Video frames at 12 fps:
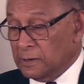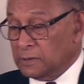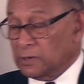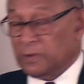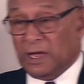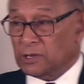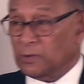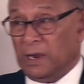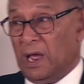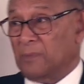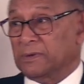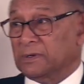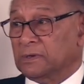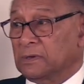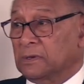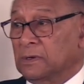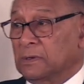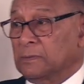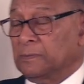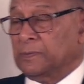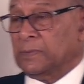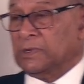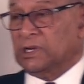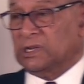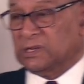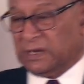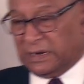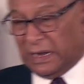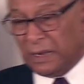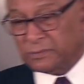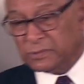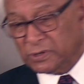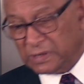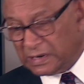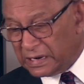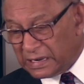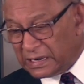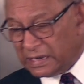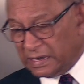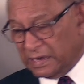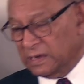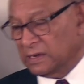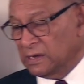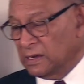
So that's what happened. She succumbed to that lie.